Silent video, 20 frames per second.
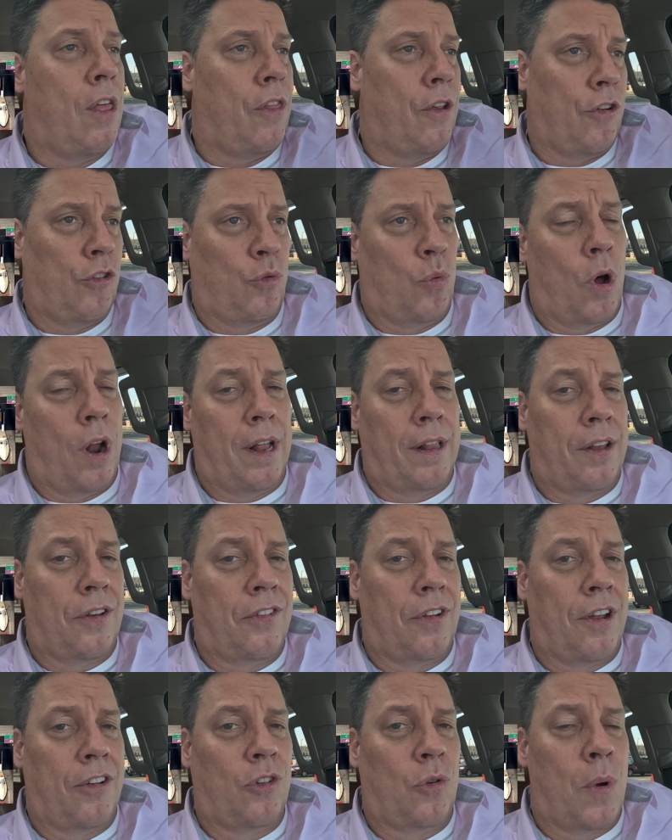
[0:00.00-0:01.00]
There's one at the
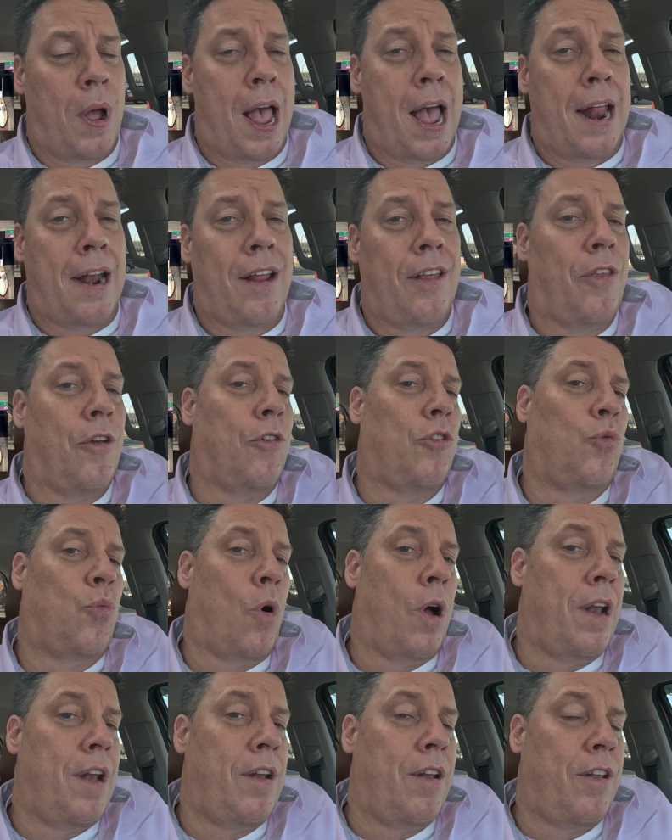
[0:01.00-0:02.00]
Susquehanna, there's
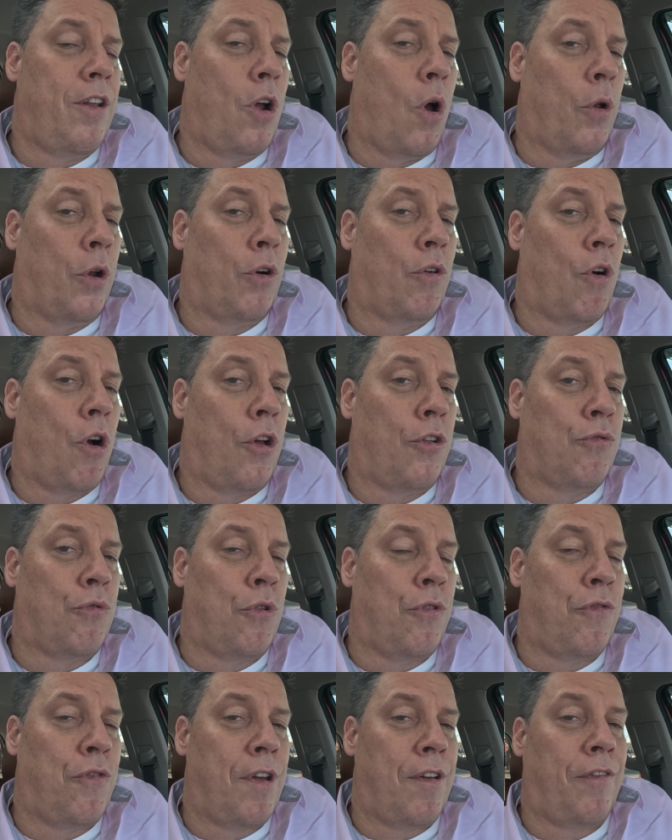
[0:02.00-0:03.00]
one going across
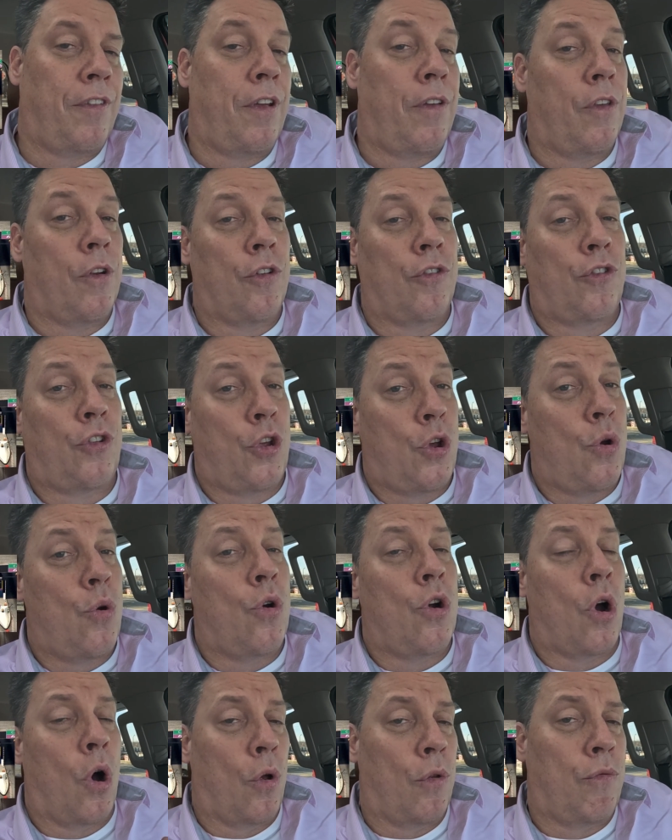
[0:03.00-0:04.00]
Route 50, there's
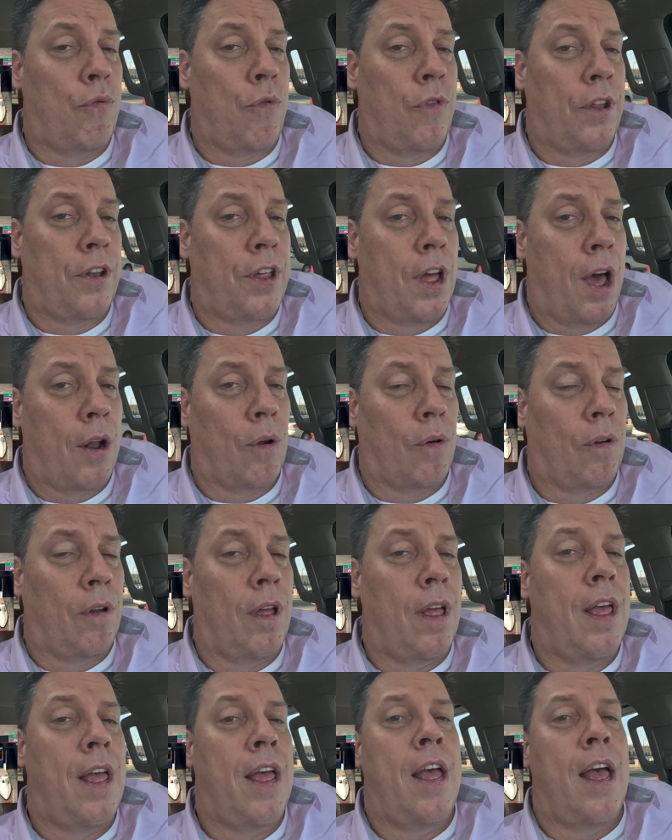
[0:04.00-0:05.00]
two going through the tunnel,
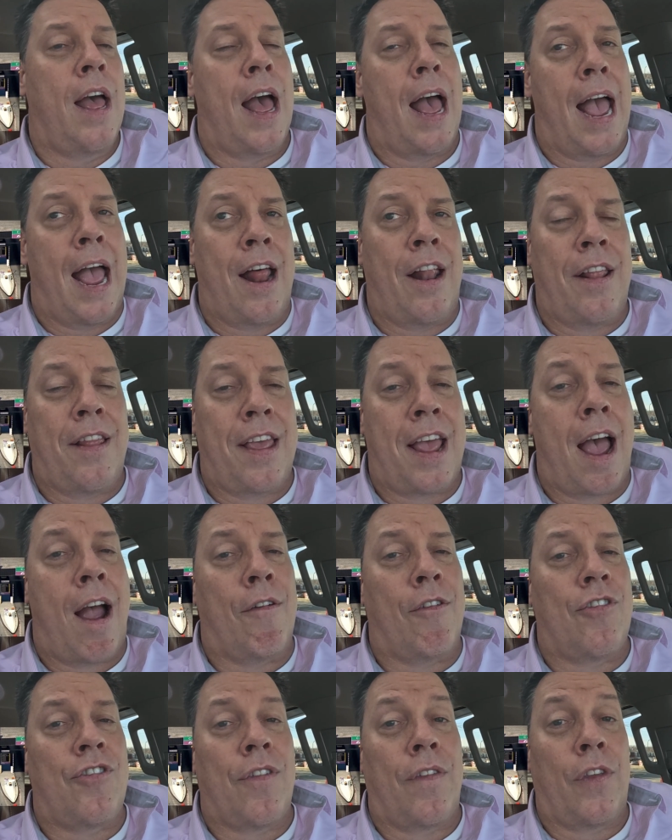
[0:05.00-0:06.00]
and the
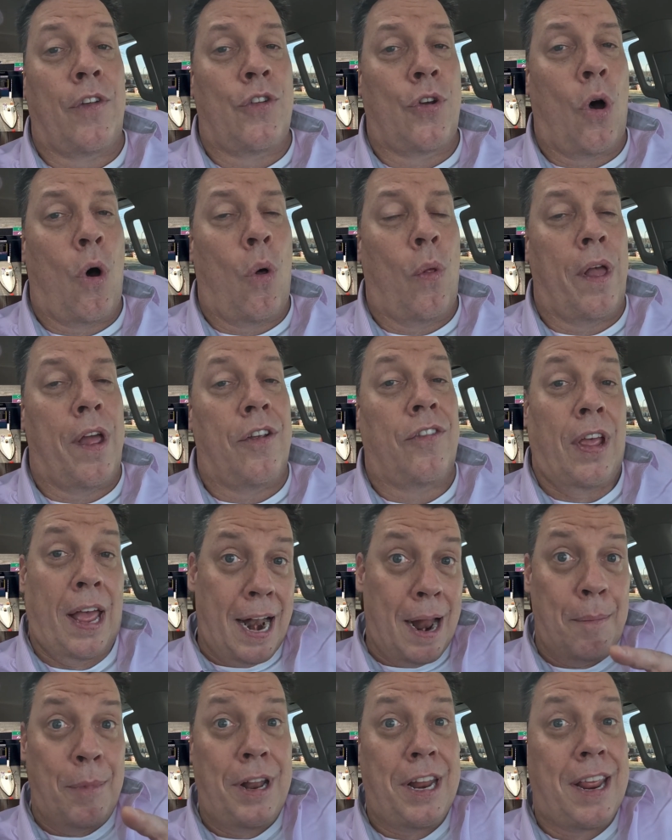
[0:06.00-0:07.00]
average of the toll is,
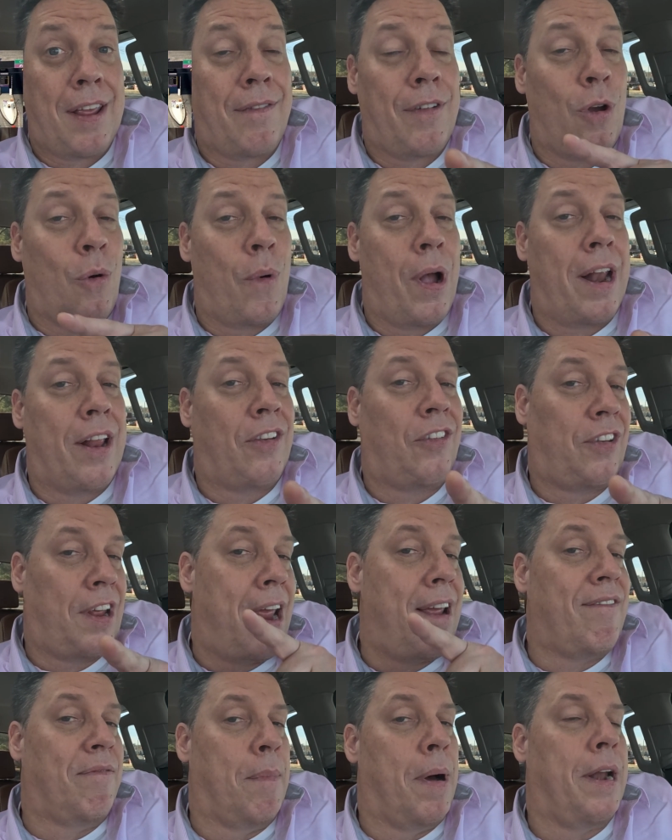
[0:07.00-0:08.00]
and I'm going to give you a way to
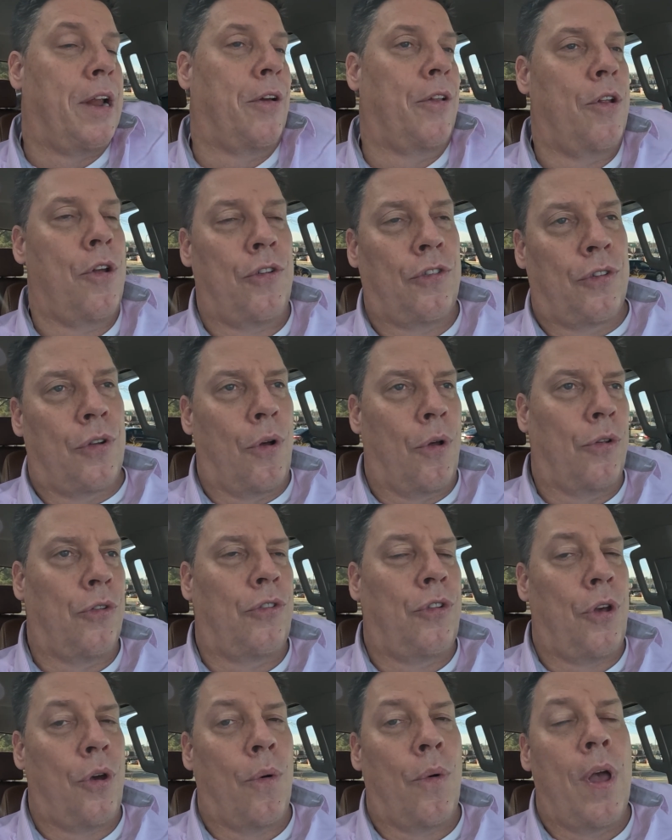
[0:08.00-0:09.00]
save money on those tolls
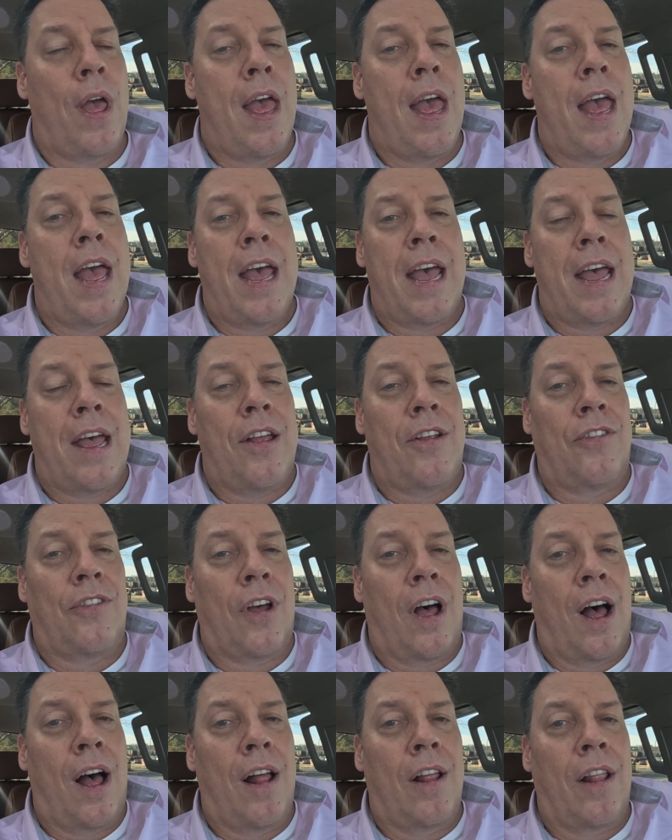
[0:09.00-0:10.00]
too, is
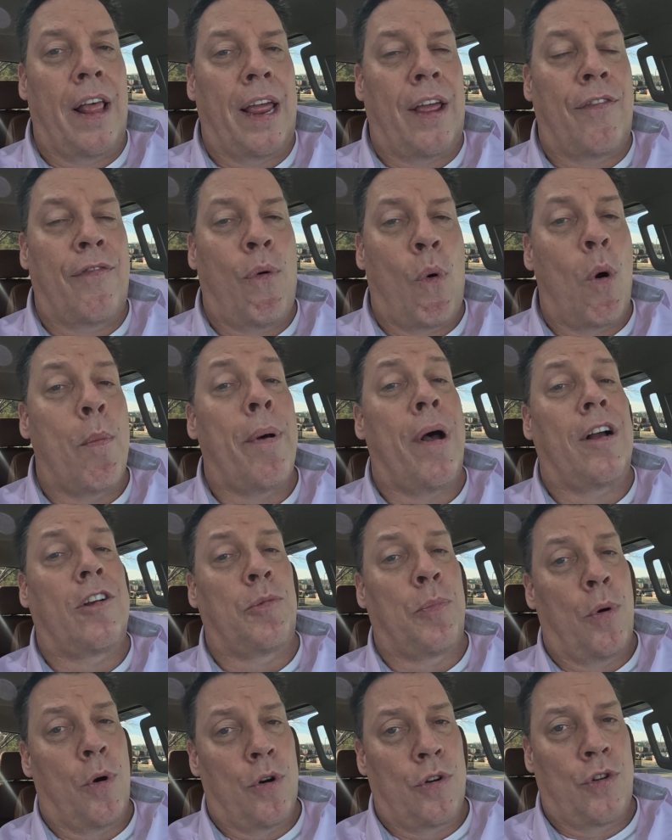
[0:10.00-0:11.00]
uh, like four
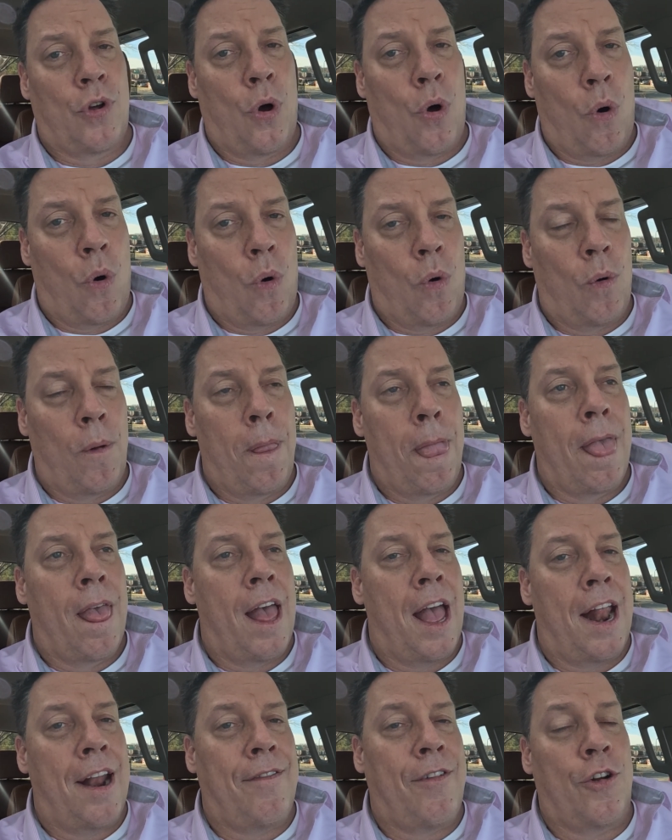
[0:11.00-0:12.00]
bucks per toll,
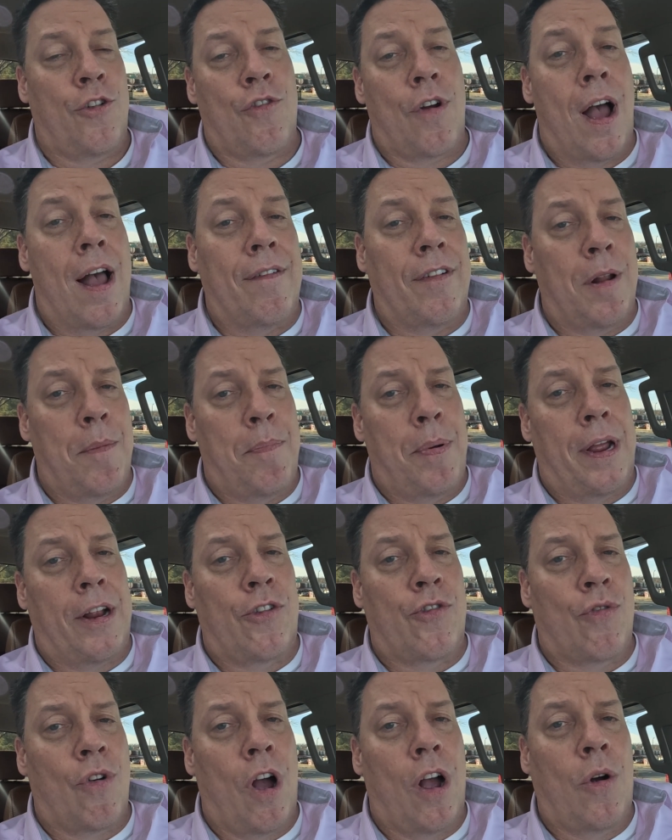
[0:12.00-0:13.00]
and if you're driving a big
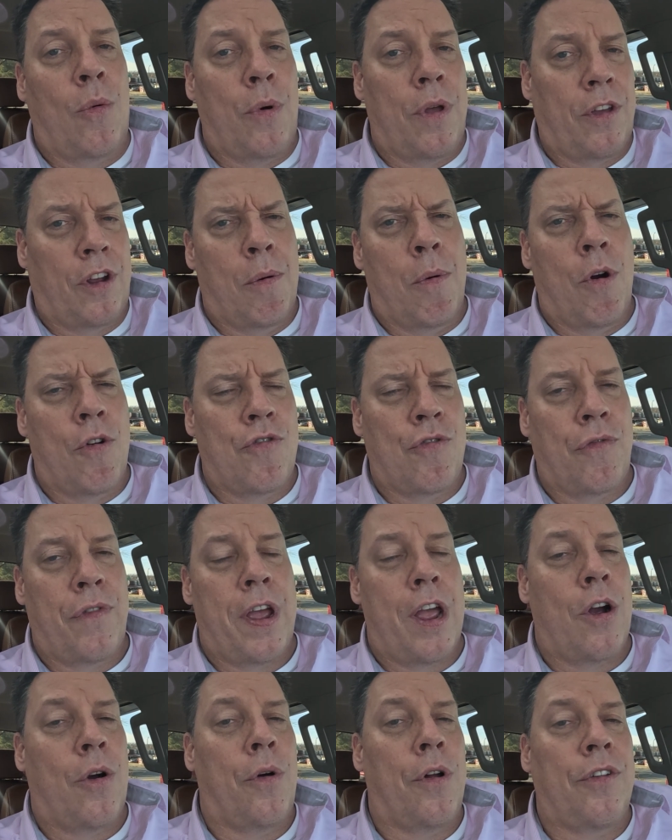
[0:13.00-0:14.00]
big truck with commercial
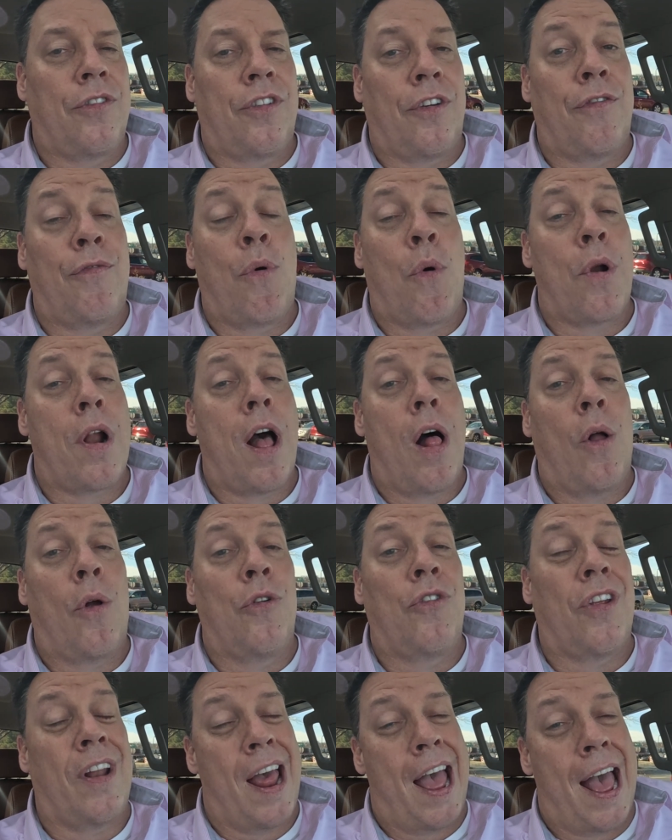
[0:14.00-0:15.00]
vehicle, it's a
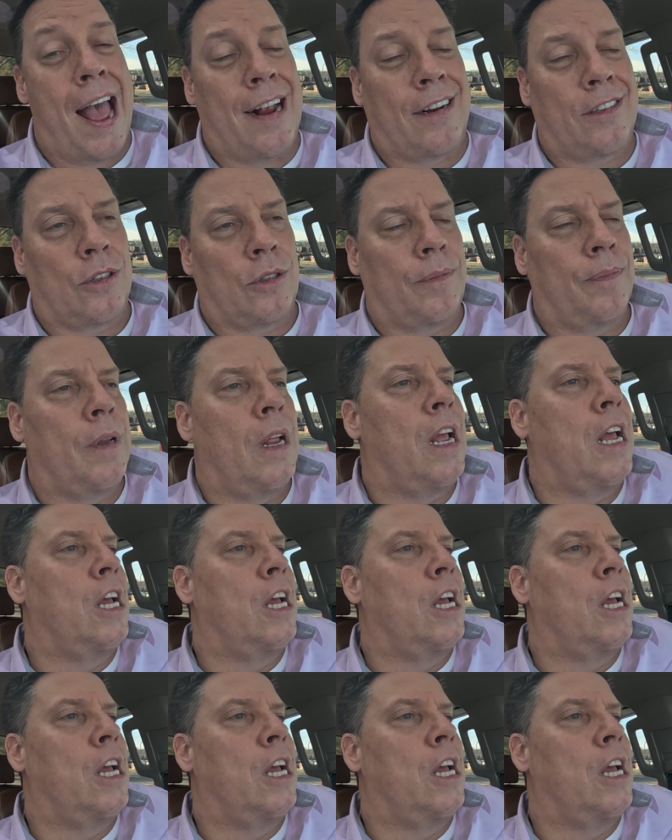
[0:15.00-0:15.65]
$4 an axle.